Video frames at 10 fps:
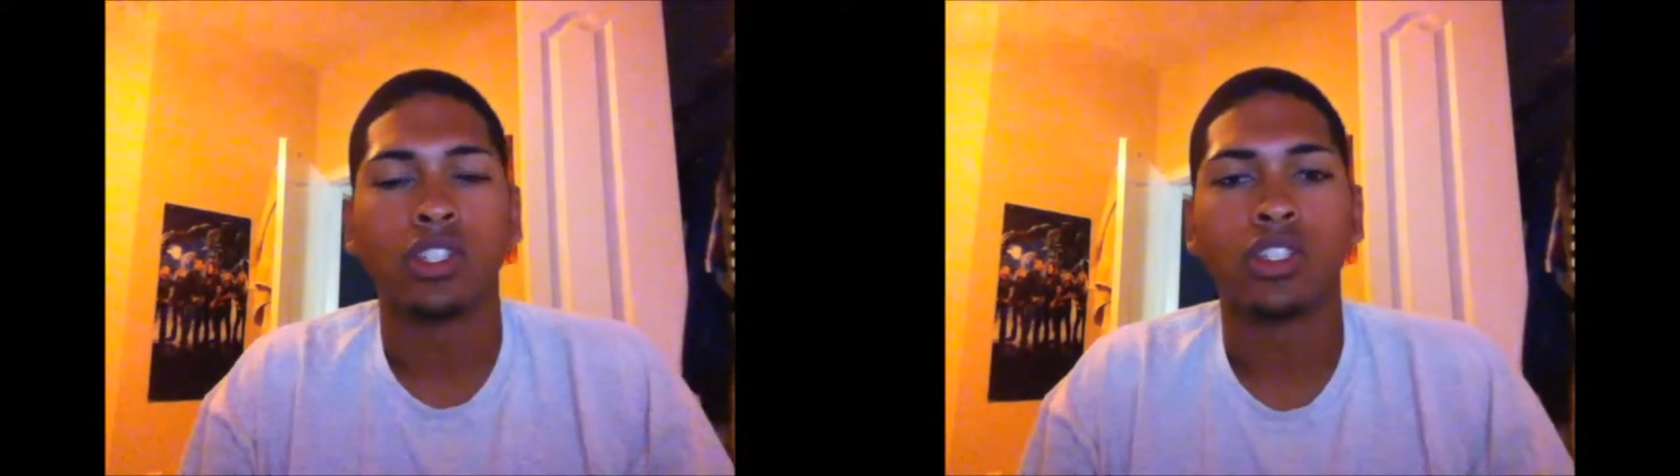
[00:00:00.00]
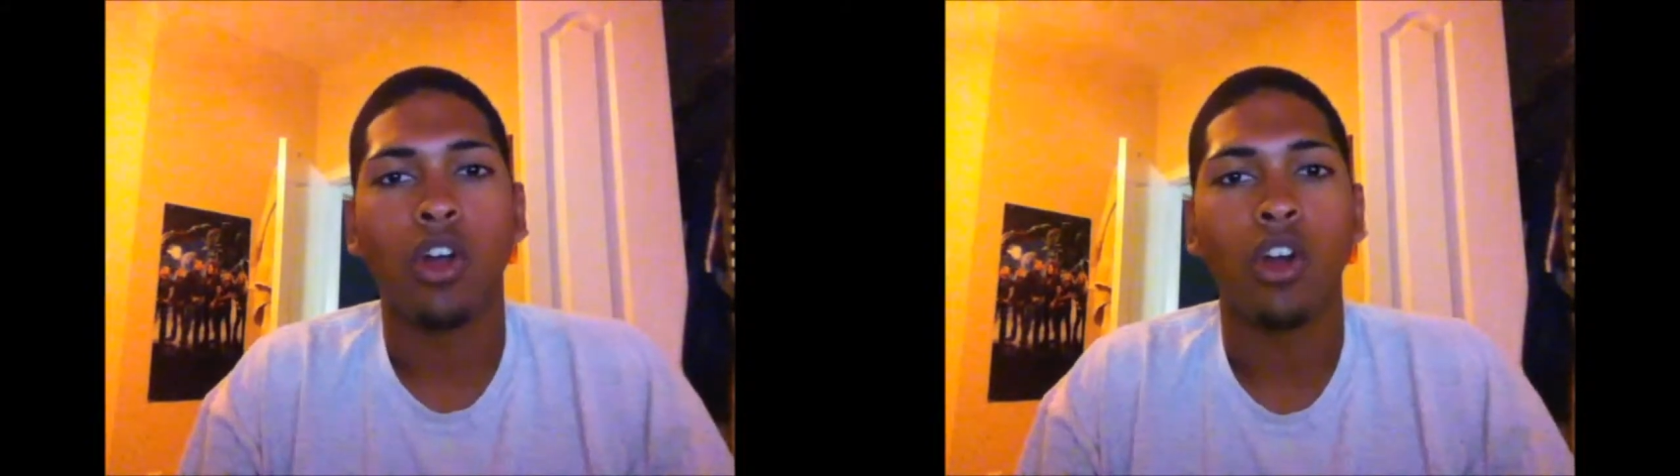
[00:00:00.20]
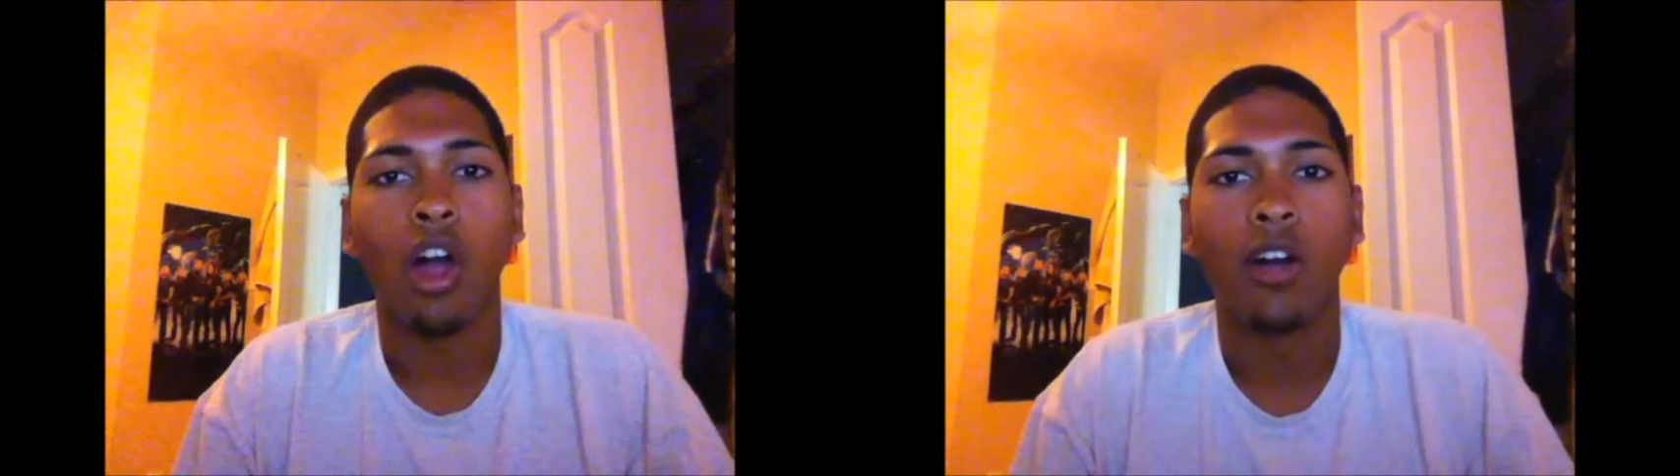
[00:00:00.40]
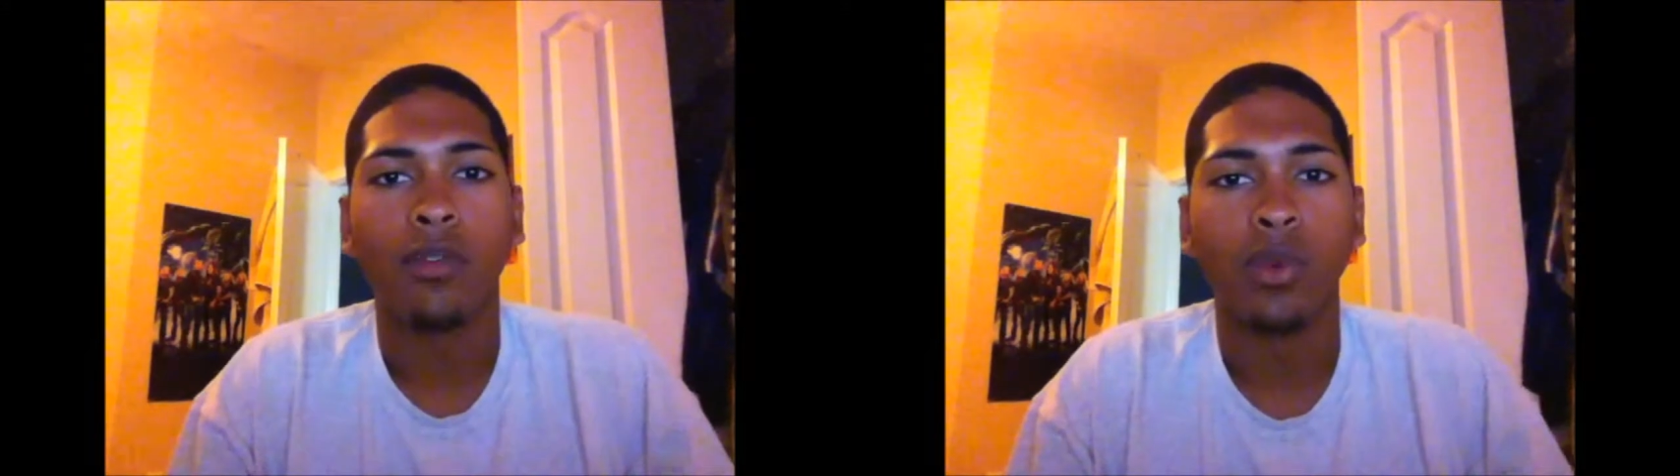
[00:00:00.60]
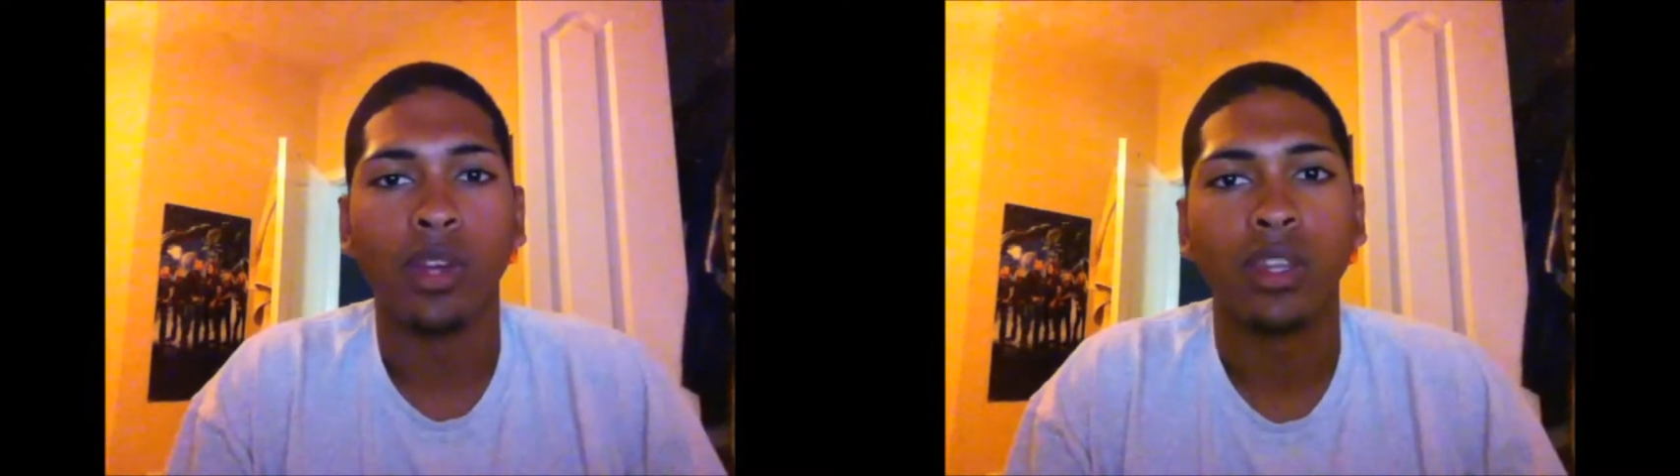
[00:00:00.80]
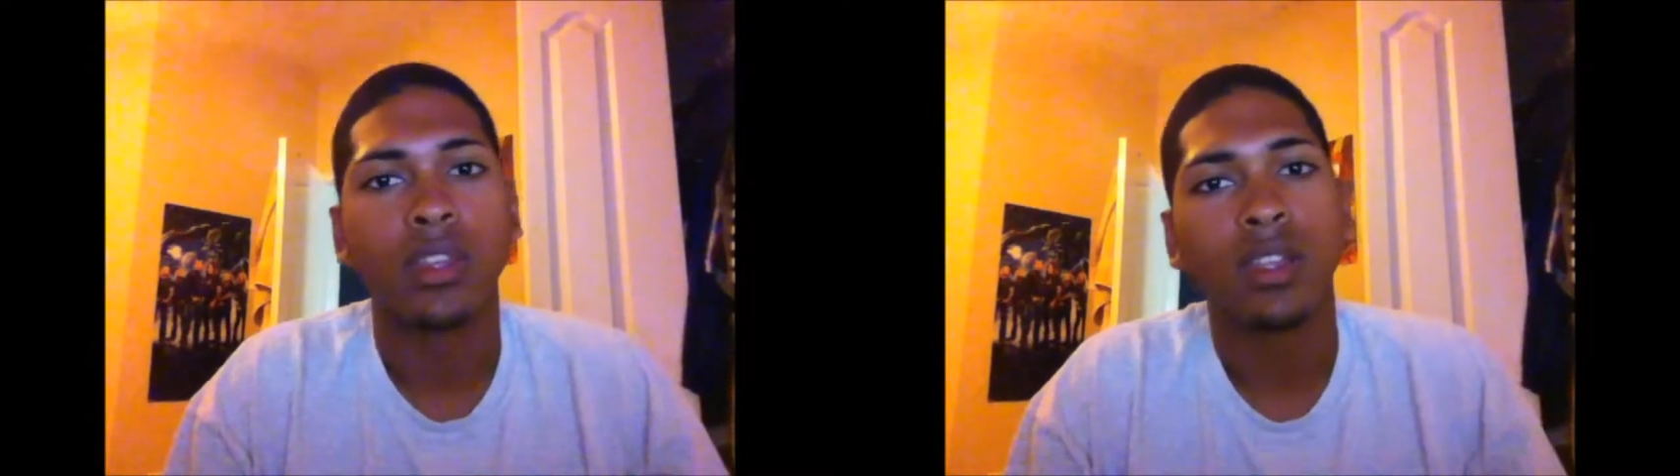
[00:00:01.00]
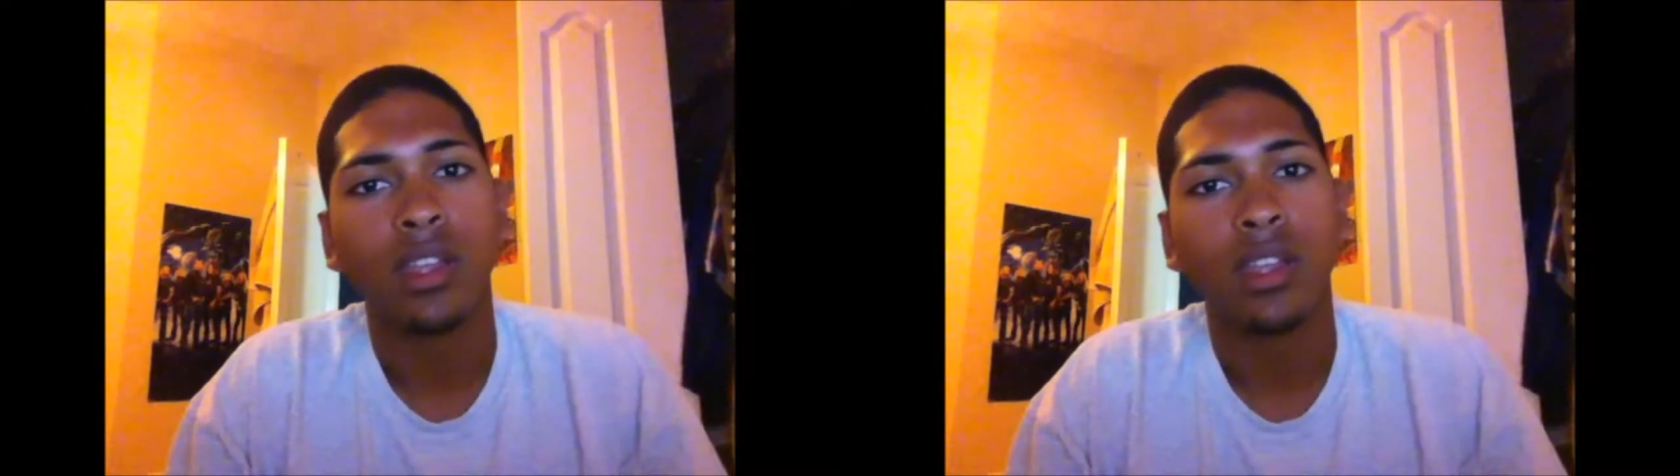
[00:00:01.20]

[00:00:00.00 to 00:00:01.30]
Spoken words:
start off with,